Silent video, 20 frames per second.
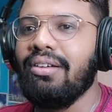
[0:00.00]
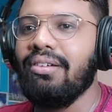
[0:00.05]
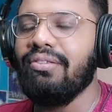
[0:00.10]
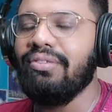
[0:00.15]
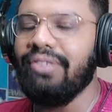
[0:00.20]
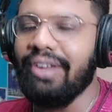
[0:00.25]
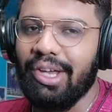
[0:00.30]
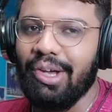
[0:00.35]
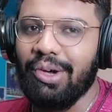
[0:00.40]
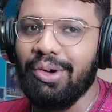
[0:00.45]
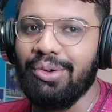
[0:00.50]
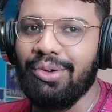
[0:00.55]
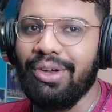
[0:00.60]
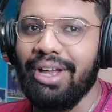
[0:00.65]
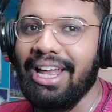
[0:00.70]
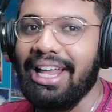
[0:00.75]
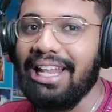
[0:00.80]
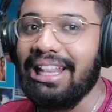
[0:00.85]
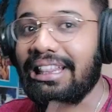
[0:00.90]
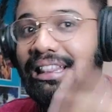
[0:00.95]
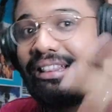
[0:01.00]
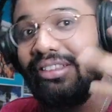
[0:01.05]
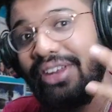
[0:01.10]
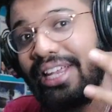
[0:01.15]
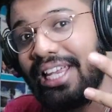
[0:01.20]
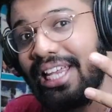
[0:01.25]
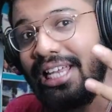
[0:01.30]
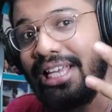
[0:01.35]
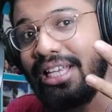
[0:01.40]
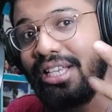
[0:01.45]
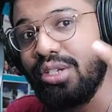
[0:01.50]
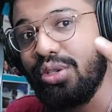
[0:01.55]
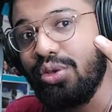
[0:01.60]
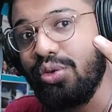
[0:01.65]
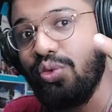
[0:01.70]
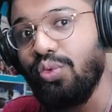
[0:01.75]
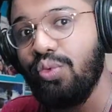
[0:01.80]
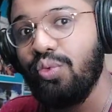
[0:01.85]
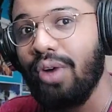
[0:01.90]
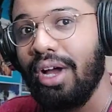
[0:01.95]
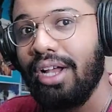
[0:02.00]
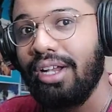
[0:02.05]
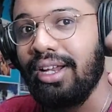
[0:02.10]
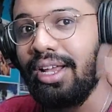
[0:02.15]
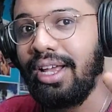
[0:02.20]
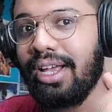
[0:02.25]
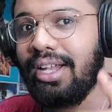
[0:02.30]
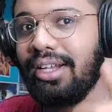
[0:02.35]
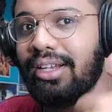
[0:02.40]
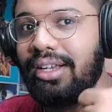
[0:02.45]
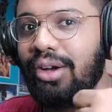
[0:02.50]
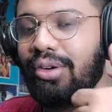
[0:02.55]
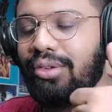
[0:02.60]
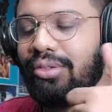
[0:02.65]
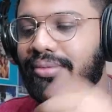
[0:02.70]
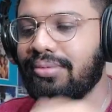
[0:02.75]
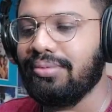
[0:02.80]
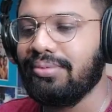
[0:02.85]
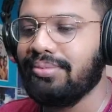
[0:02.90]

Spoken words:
video in 3, 2, 1 and go.